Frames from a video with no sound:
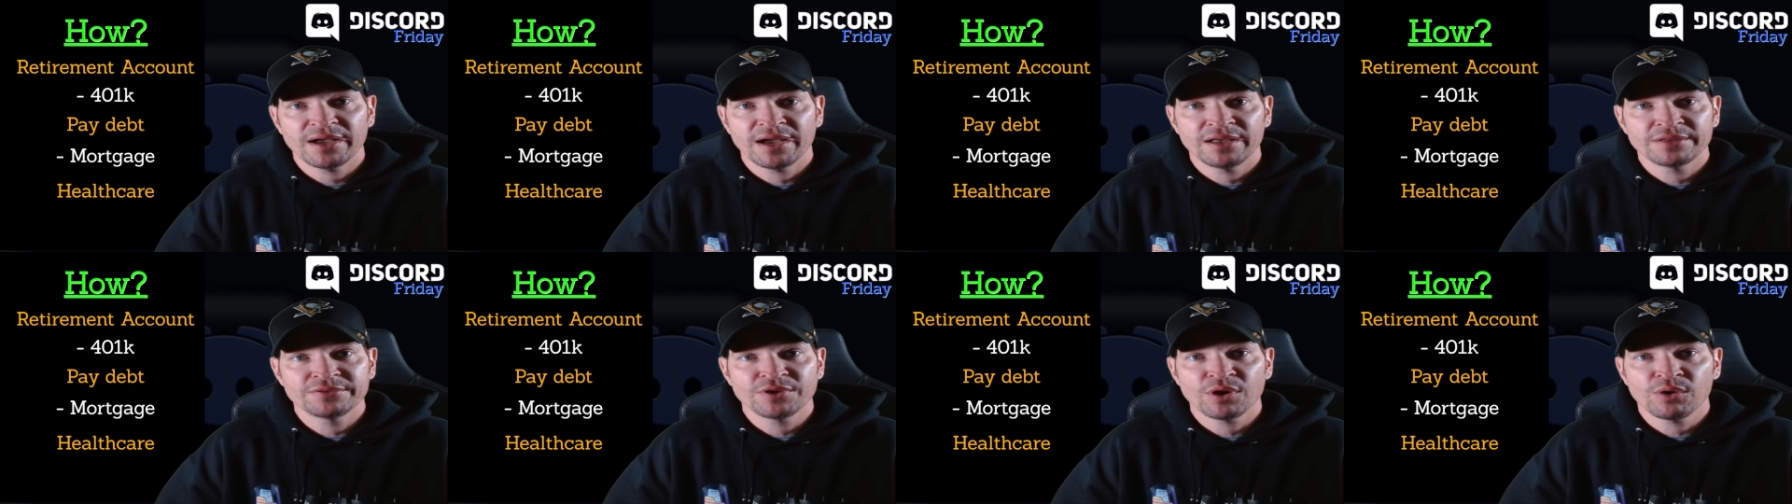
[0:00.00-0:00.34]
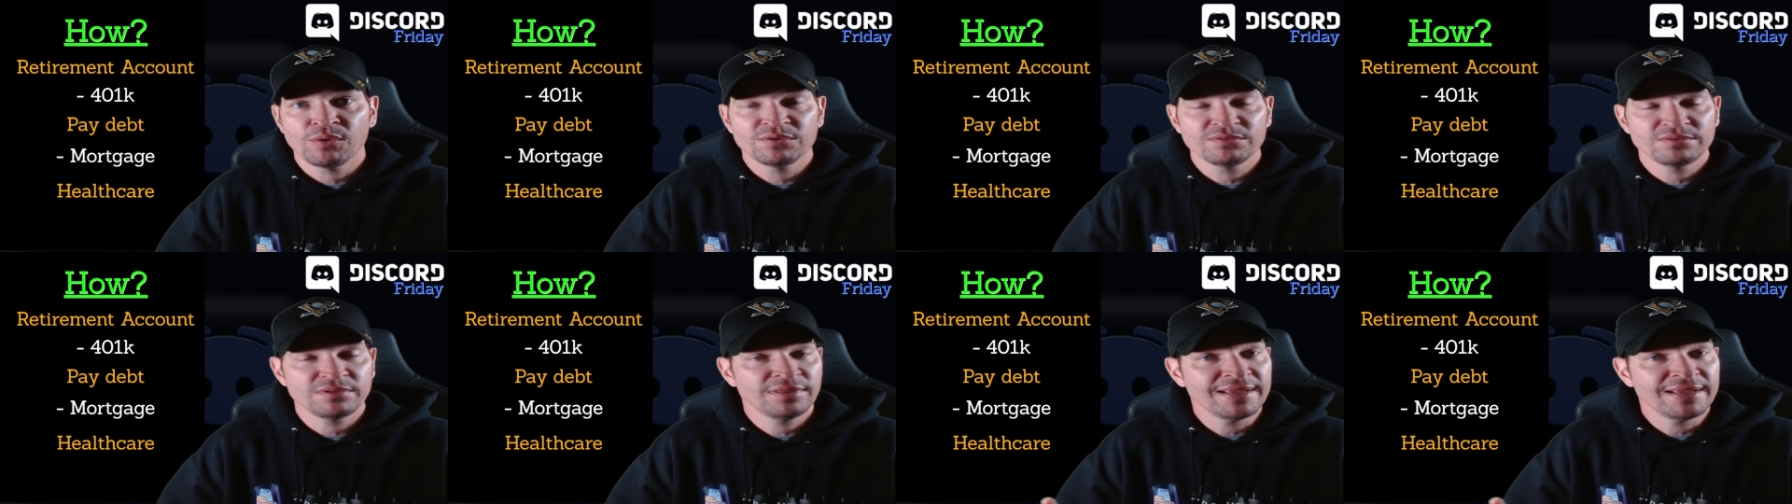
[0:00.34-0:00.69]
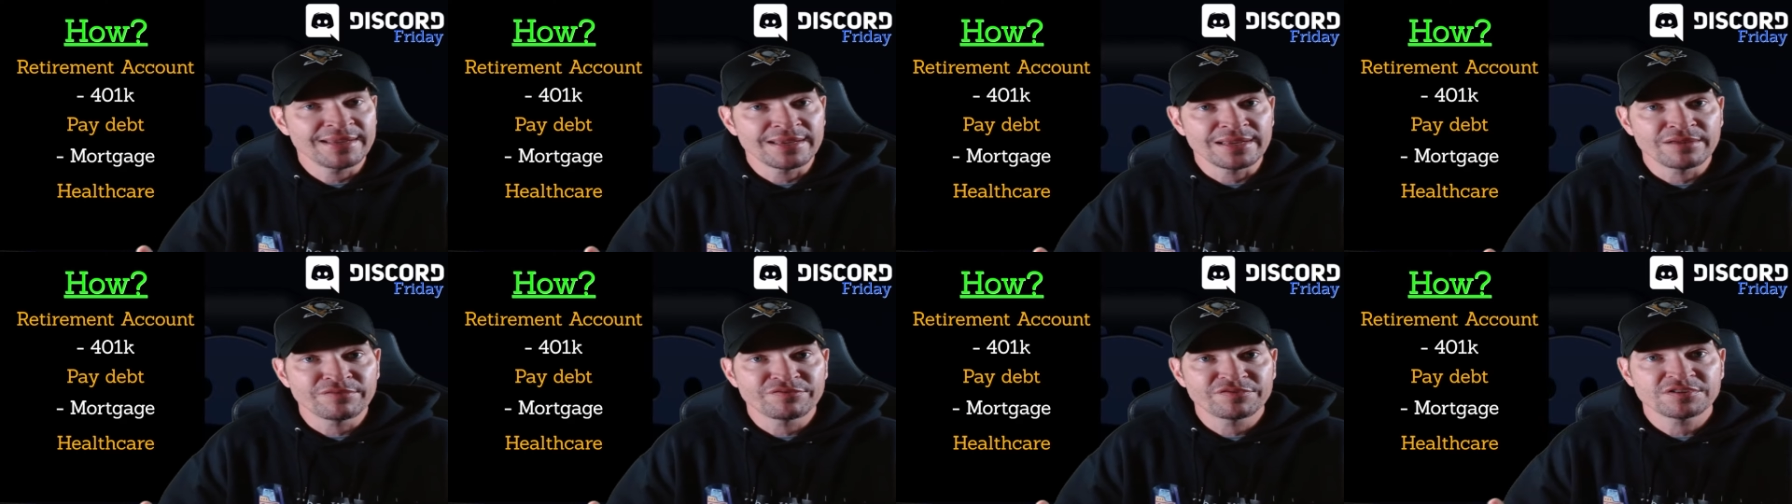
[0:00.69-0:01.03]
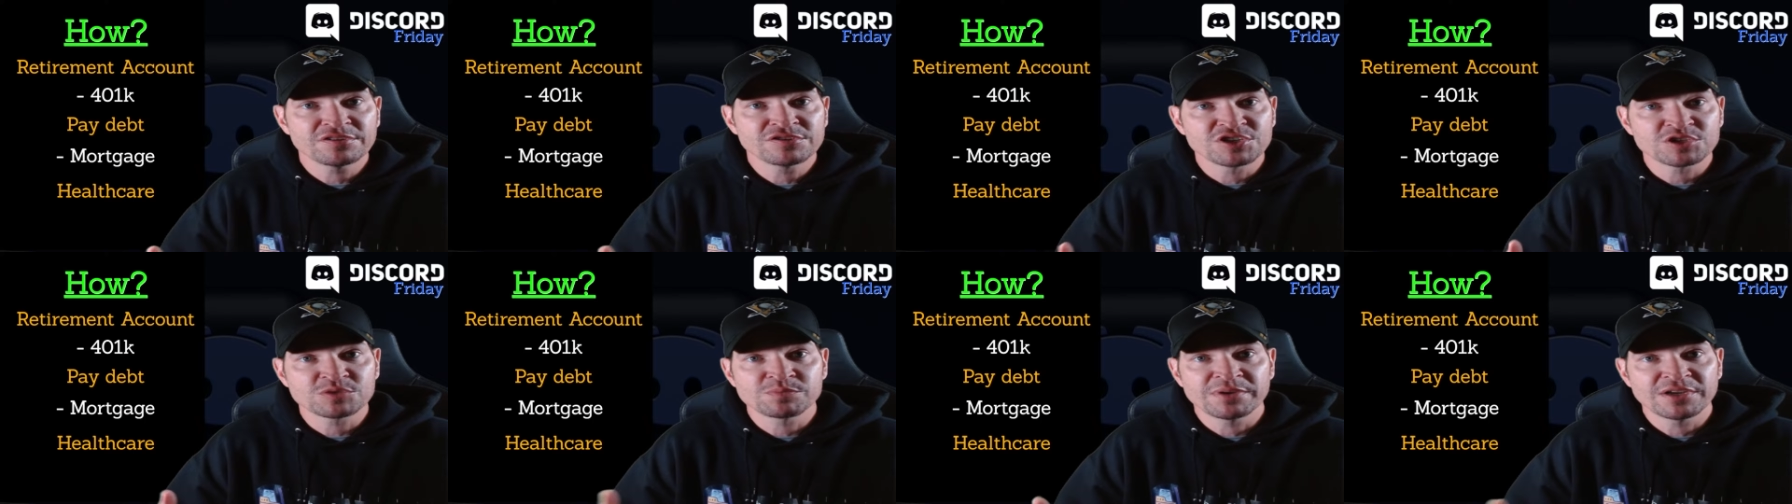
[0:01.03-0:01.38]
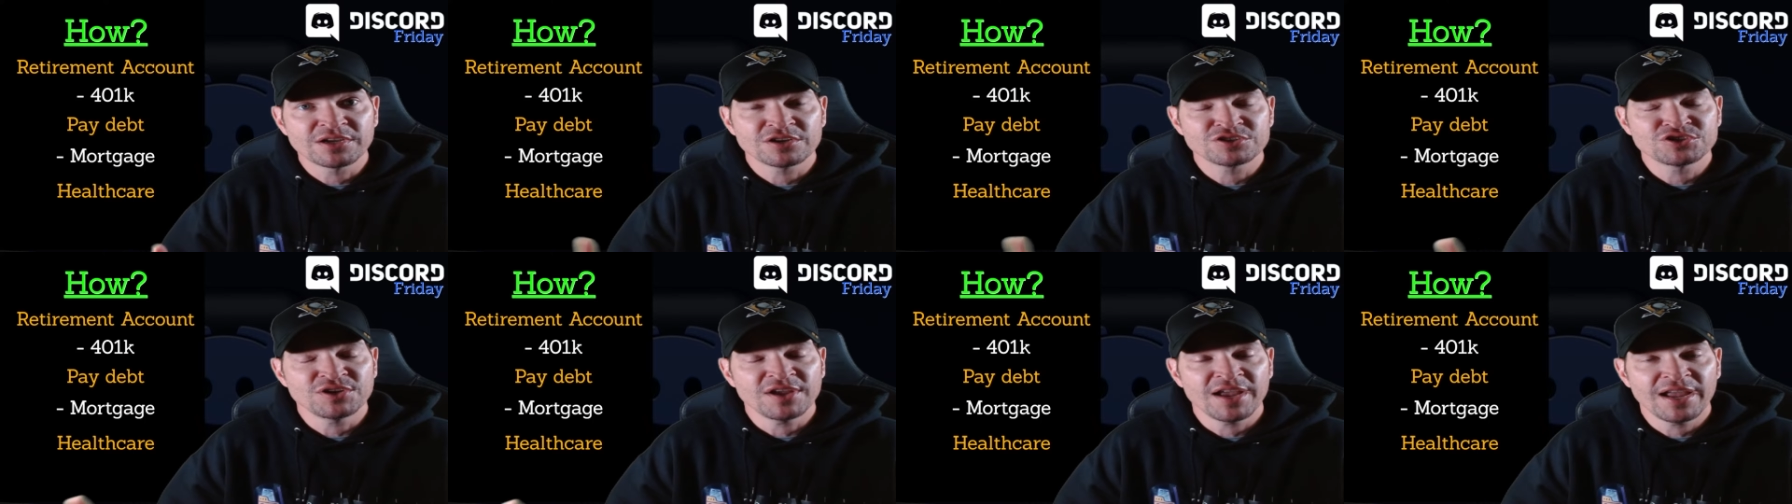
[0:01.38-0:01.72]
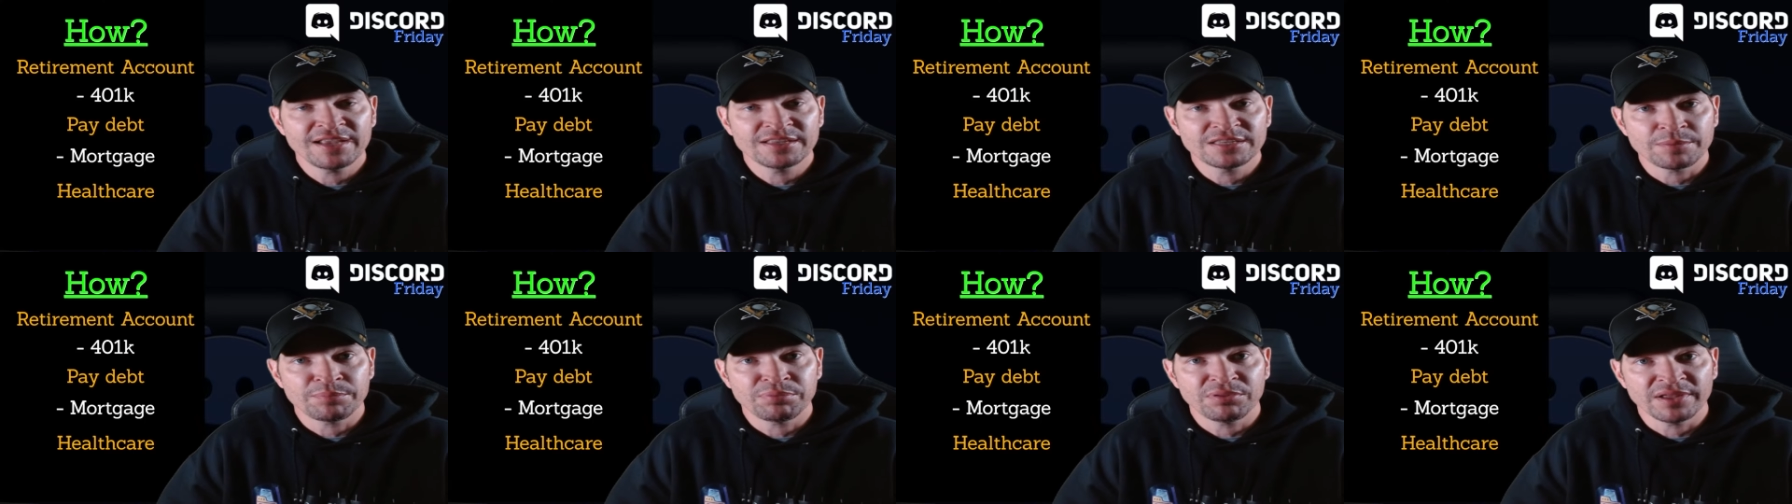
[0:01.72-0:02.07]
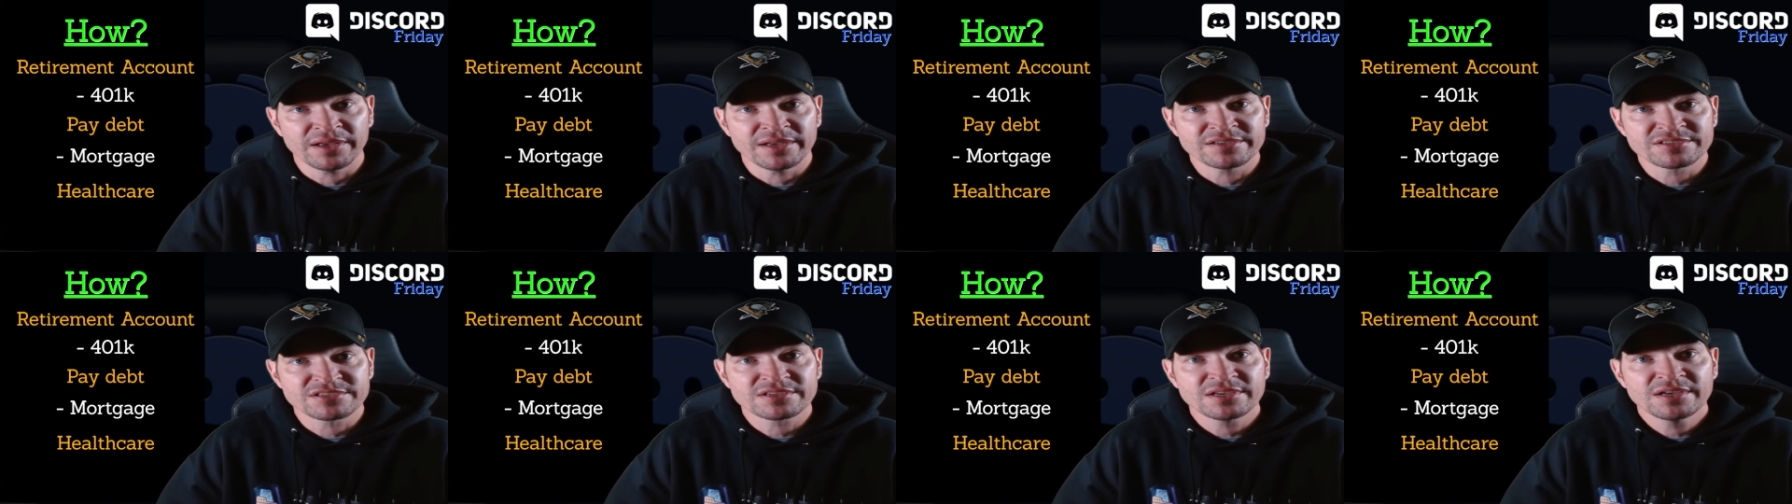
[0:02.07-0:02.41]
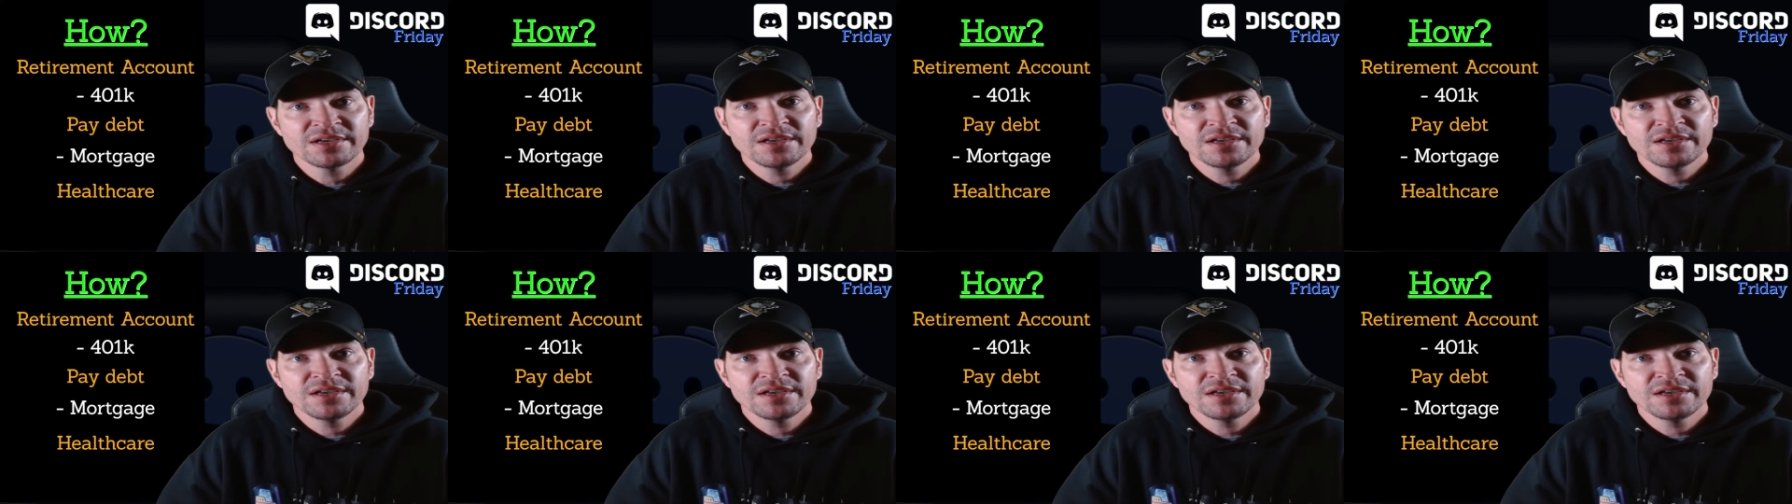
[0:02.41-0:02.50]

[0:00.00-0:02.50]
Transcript: Uh, don't leave just because you hate the place.